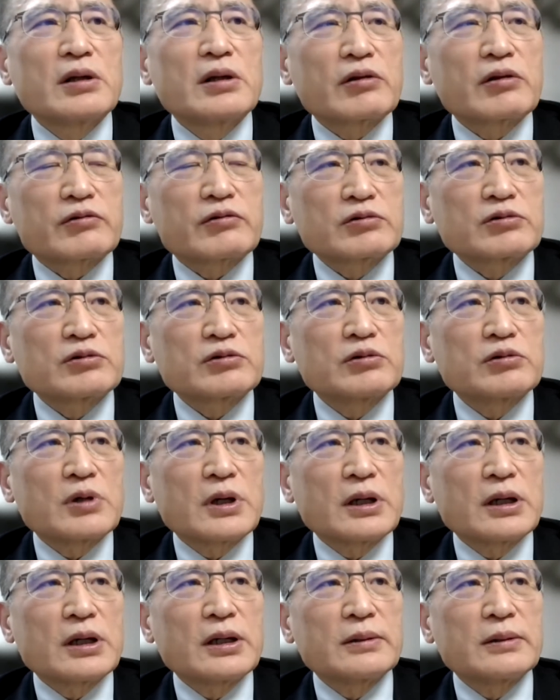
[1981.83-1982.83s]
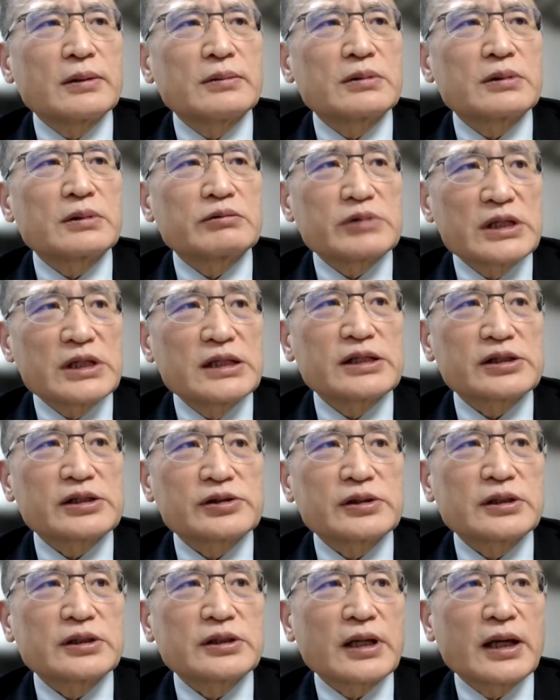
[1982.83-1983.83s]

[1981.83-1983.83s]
through a uh, realistic